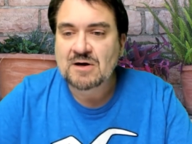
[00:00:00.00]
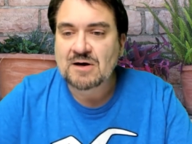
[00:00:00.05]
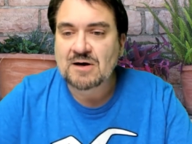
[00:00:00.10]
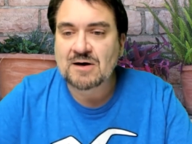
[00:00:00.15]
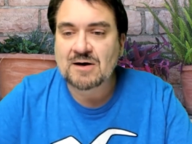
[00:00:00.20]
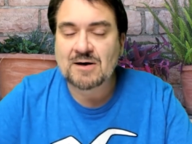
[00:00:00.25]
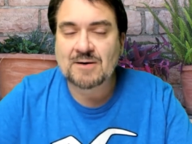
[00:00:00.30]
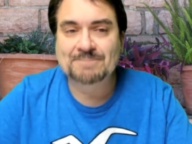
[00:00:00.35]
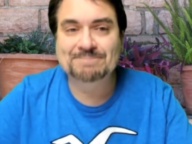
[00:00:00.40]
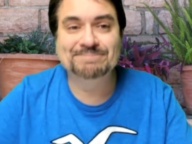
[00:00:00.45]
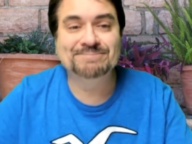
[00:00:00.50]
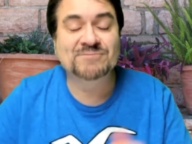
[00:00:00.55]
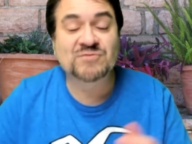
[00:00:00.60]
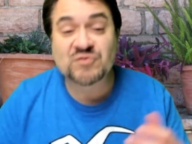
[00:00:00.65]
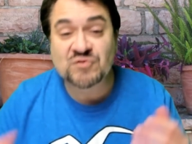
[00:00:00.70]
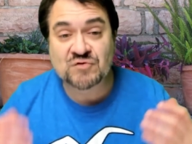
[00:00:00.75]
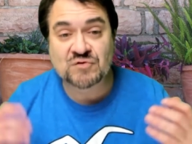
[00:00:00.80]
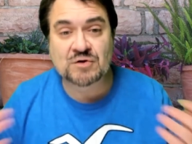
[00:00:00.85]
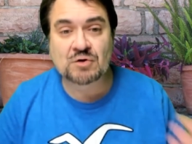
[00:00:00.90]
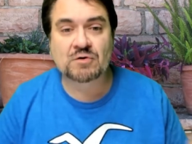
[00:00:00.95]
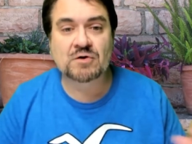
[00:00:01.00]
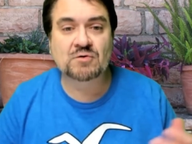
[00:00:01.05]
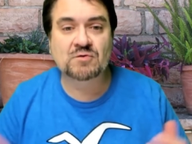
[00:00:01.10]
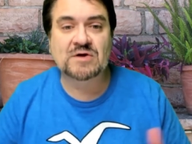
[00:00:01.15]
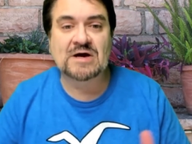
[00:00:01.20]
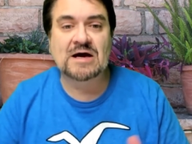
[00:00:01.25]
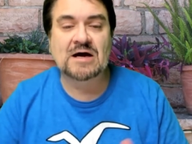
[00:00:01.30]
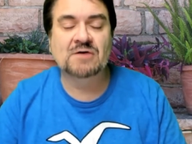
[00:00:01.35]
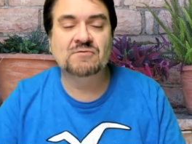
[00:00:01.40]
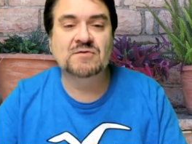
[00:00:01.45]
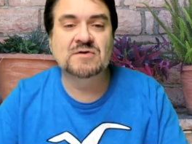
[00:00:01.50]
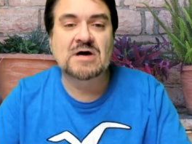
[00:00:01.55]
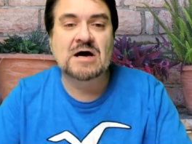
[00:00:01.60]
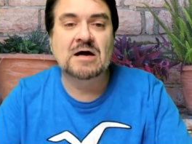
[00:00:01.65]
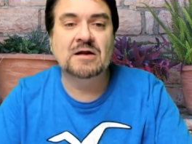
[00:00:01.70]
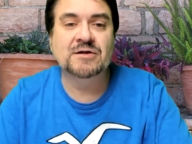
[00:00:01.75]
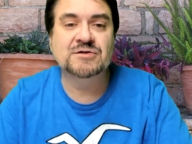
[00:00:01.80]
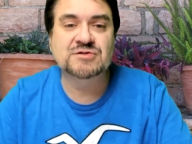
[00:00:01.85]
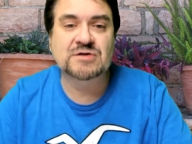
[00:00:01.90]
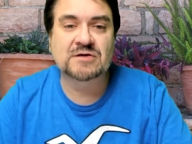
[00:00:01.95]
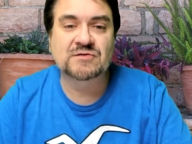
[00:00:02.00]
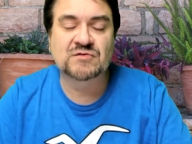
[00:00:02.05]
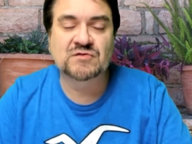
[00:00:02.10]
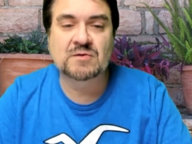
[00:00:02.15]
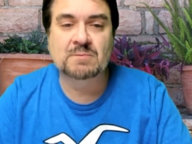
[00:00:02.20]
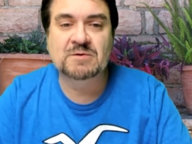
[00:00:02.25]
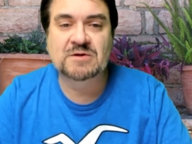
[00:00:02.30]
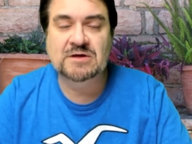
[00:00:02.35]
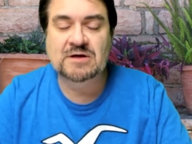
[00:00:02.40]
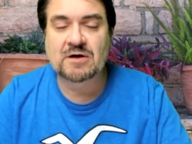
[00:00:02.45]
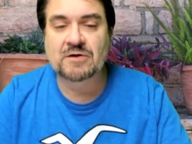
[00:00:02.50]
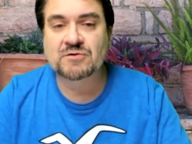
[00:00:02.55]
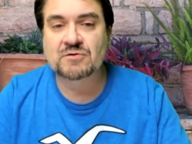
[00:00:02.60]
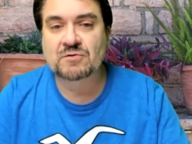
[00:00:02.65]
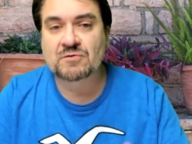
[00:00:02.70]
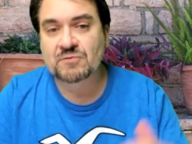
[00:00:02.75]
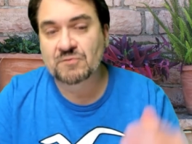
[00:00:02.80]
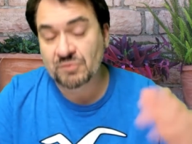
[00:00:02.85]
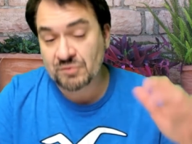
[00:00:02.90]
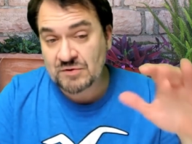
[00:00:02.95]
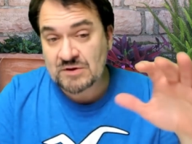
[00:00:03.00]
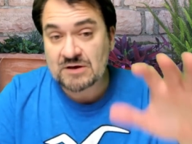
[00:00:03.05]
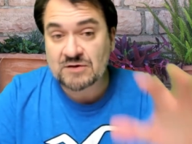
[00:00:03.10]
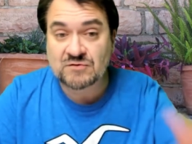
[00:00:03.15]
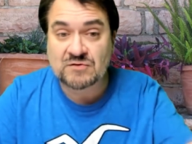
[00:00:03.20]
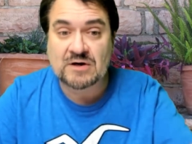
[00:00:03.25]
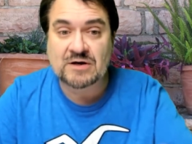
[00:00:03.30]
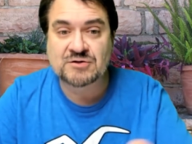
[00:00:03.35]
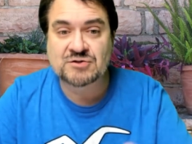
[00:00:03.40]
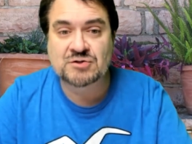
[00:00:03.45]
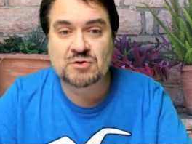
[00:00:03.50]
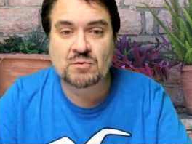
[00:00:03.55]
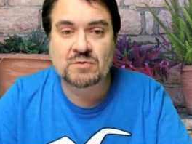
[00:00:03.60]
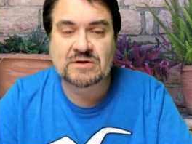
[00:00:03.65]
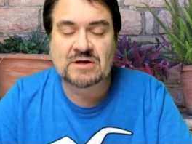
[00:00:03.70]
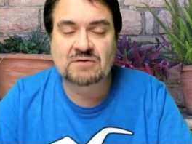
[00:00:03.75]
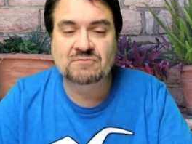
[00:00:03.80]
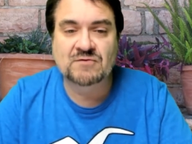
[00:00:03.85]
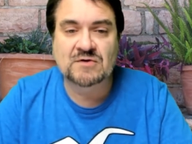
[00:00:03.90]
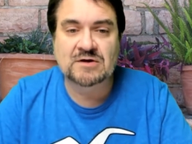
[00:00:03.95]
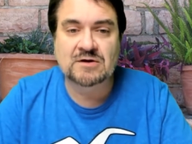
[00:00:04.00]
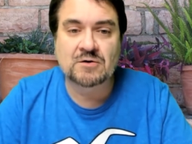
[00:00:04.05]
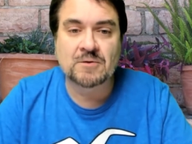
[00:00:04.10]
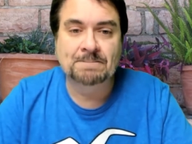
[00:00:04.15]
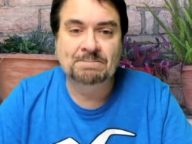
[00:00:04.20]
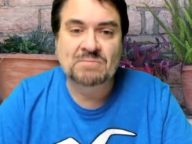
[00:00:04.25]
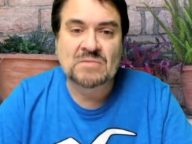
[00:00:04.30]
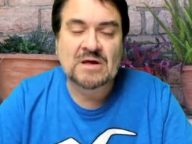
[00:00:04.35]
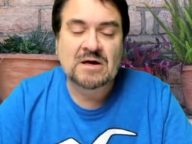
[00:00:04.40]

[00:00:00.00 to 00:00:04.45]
um, still don't have knowledge on some of the other things that I show in that video.